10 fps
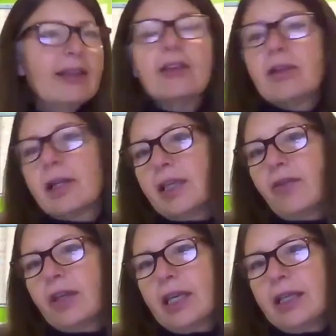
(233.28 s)
they're not
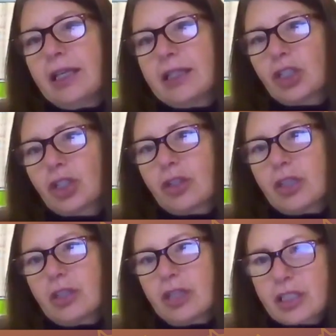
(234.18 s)
giving you an inch.
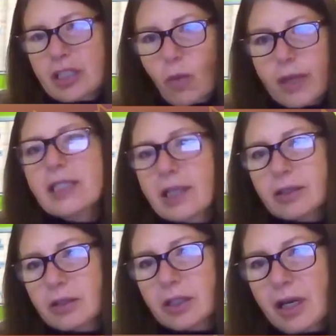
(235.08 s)
This is a waste of
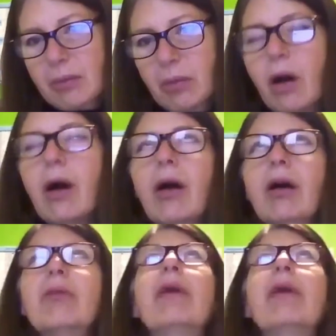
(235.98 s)
their time. Oh,